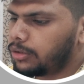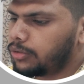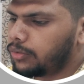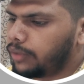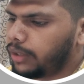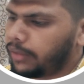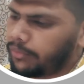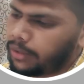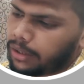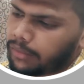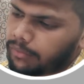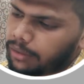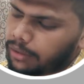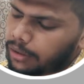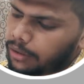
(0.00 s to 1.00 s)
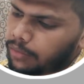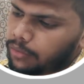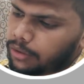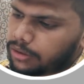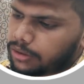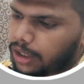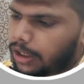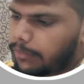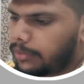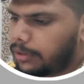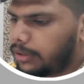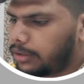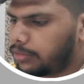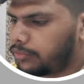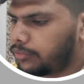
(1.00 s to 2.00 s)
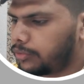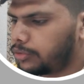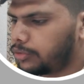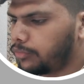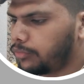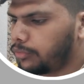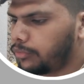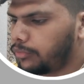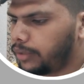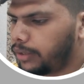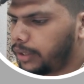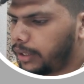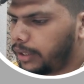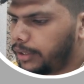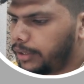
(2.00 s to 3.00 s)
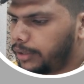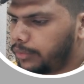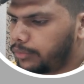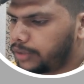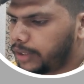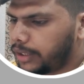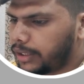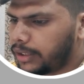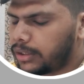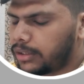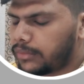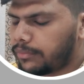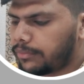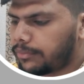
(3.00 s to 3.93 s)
So whenever I will click on the start button, so first of all what I need to check is